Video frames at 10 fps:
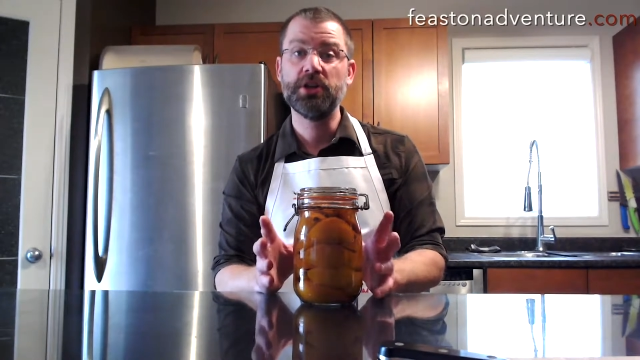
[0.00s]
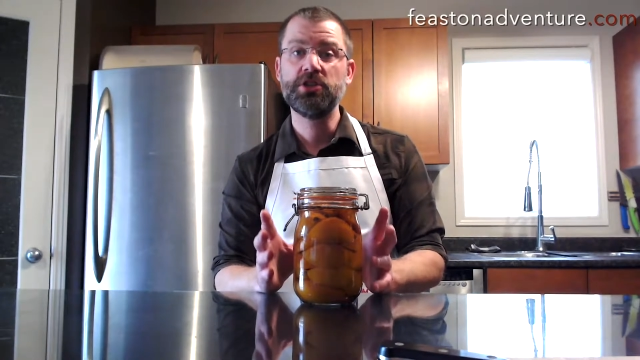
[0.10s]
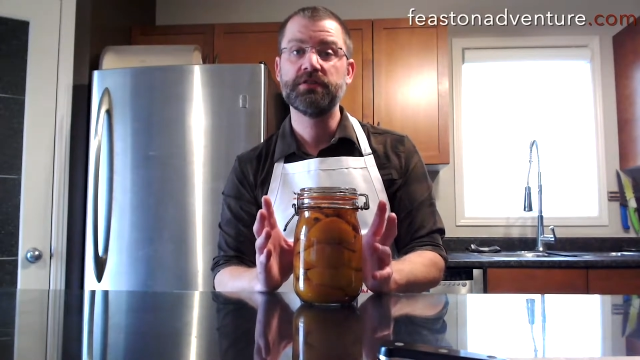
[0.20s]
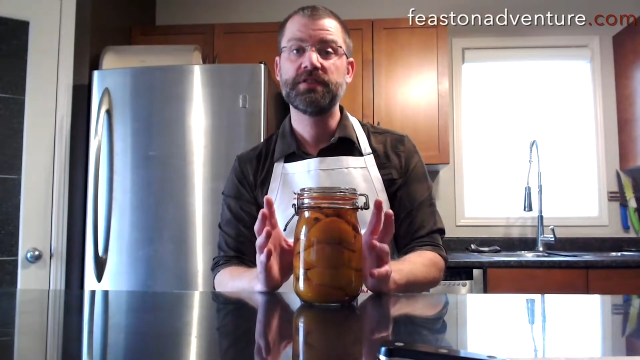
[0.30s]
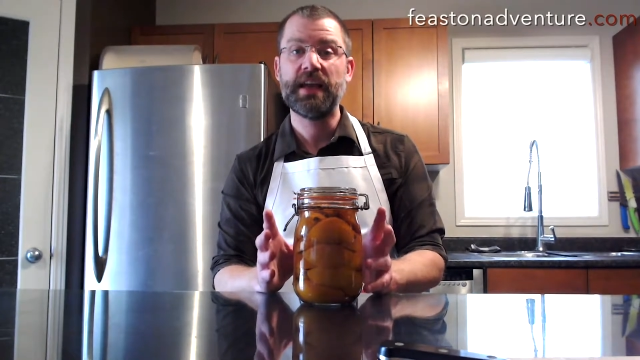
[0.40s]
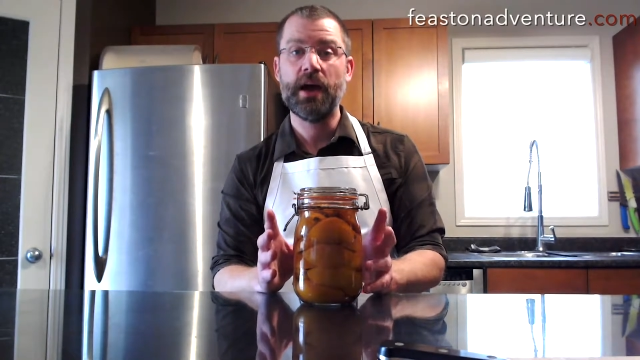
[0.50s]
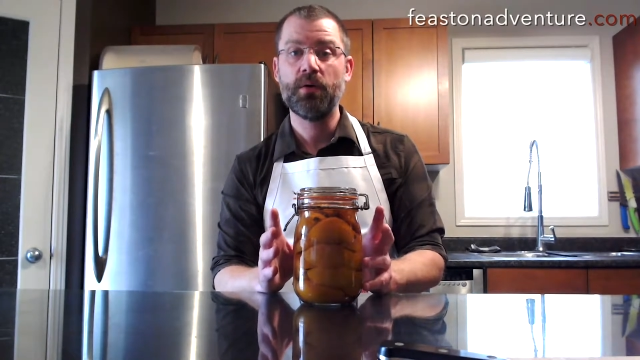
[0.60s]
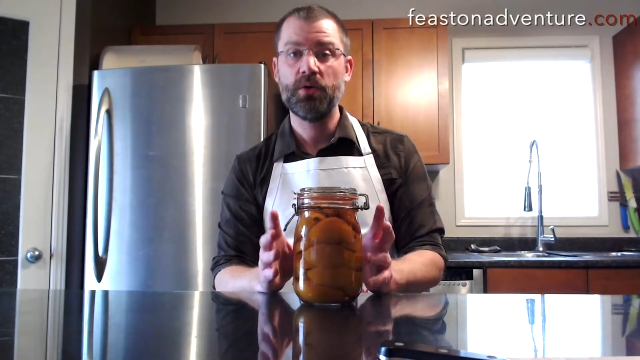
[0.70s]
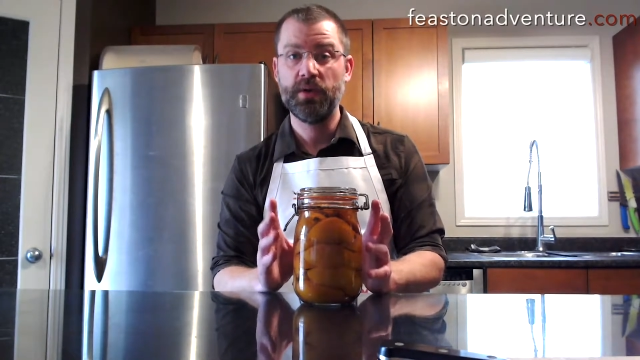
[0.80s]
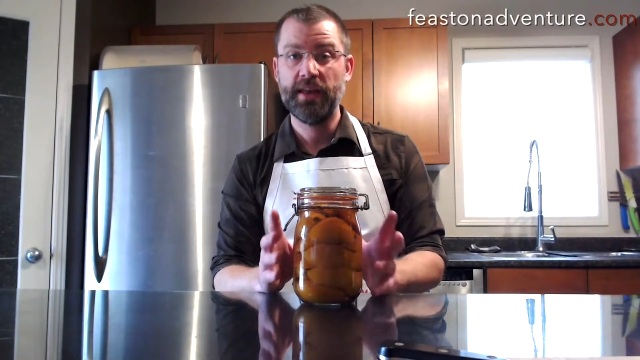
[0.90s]
punch of
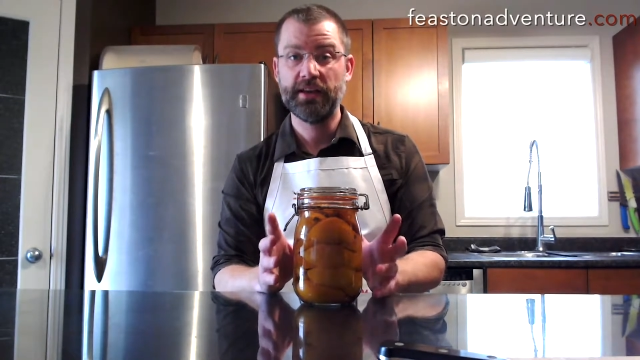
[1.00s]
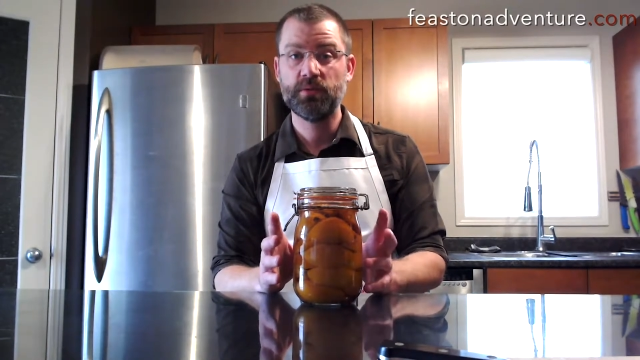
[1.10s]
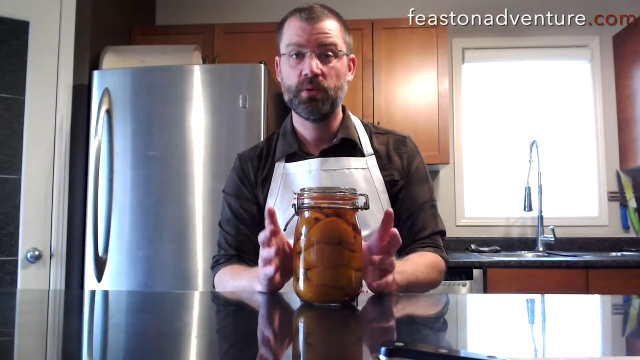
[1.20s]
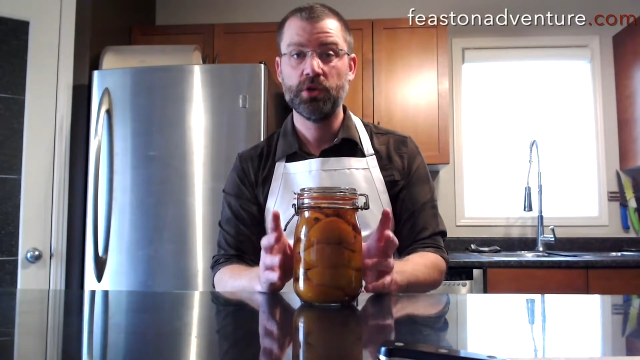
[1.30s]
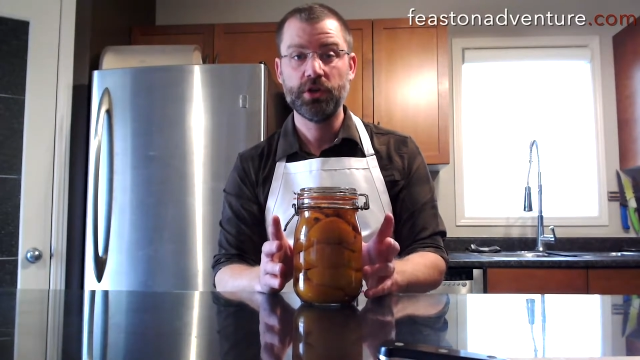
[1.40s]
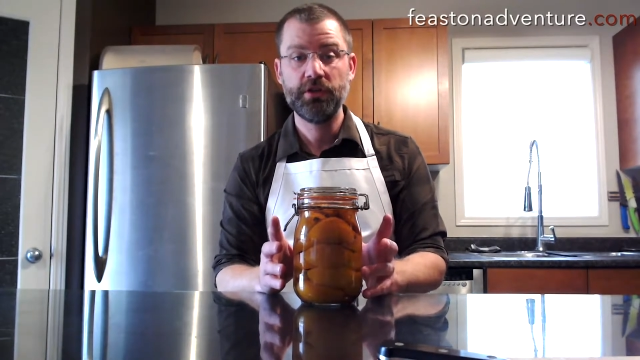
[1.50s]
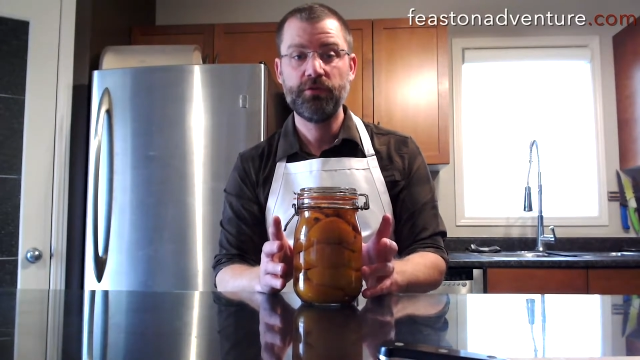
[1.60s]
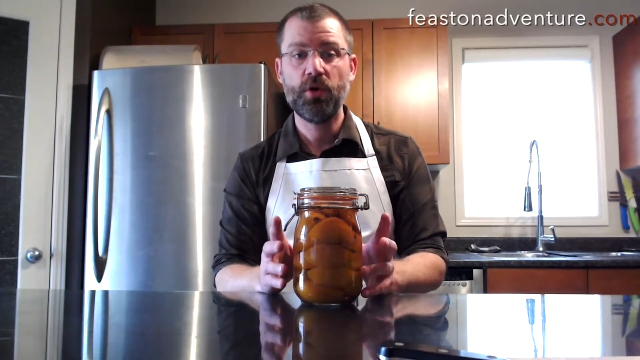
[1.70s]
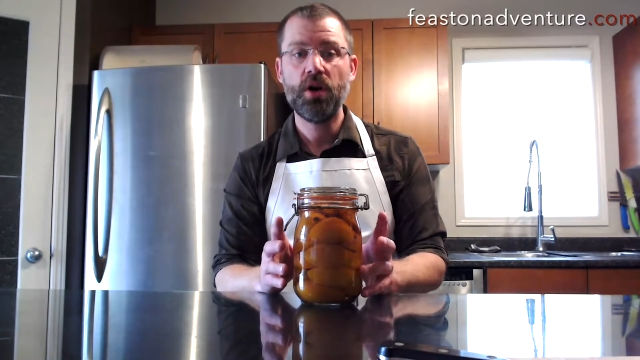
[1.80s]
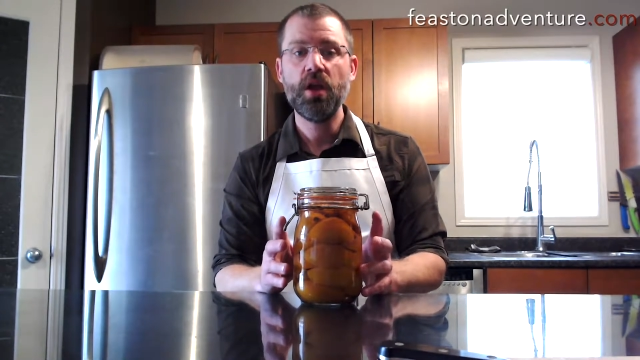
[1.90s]
sour when that's what we're
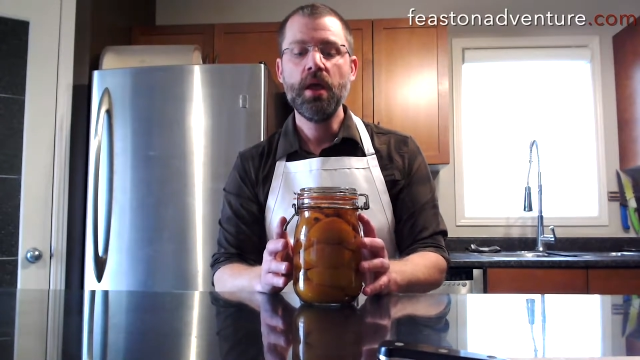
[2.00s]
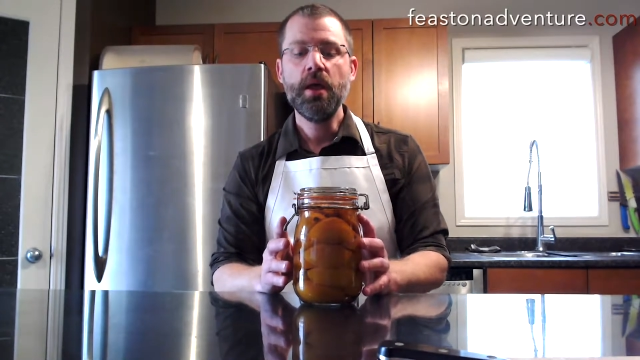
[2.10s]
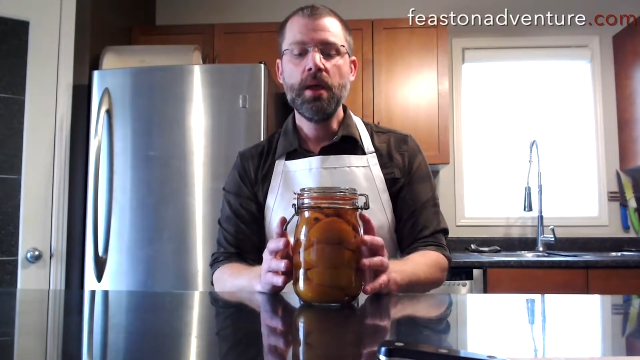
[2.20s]
looking for.